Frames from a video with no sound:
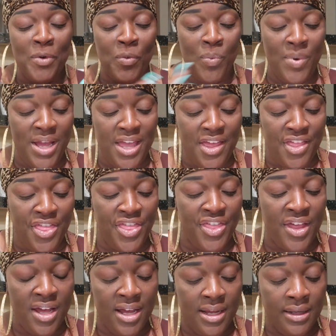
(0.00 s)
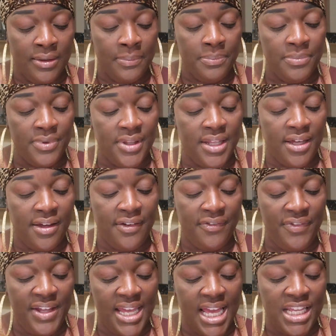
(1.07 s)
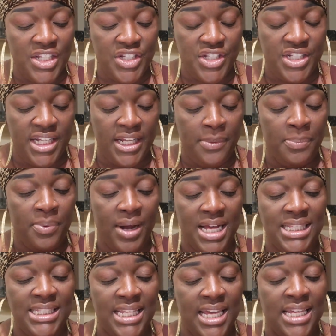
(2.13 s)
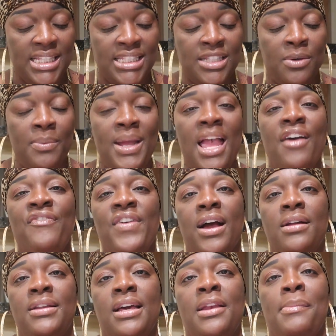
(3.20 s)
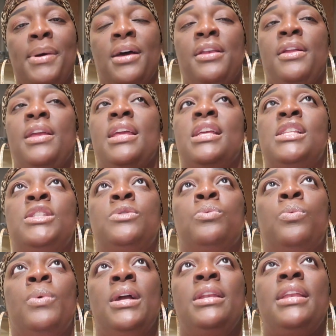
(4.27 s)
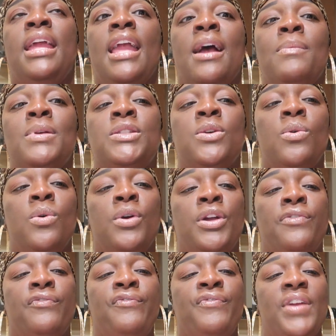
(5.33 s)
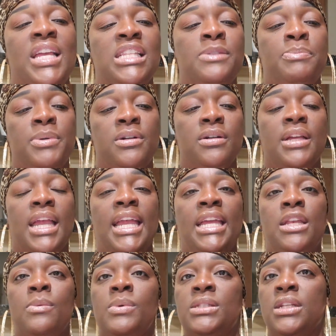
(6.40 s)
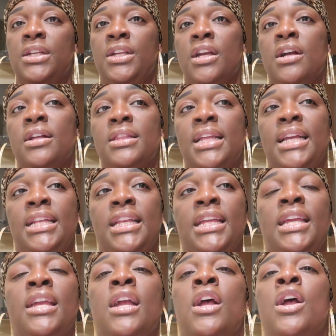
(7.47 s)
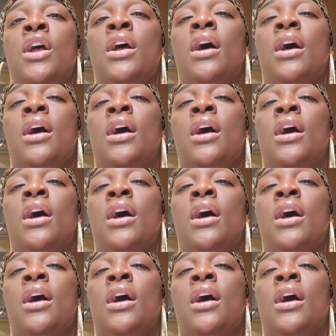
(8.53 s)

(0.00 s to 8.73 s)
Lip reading: With the VSG process, the way I found out about it is one day I was on Facebook and it was a young lady,